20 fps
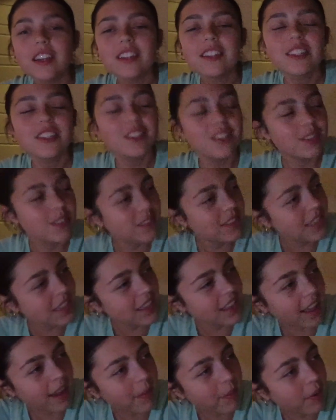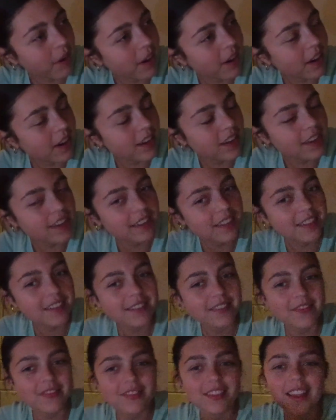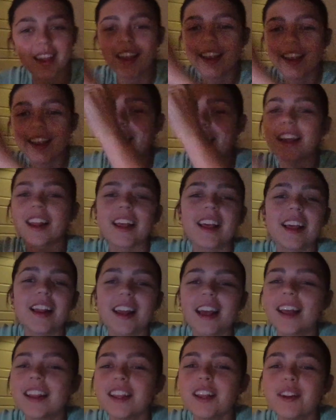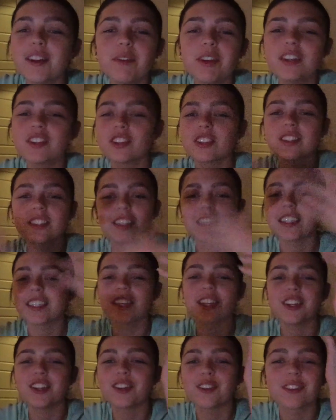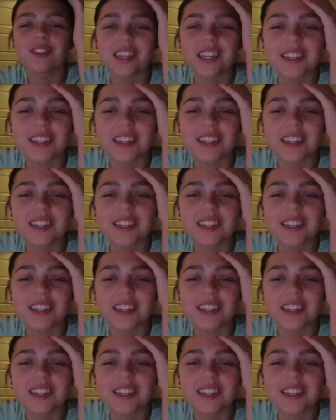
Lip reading: did you just say that part? I can't. And then we just continued.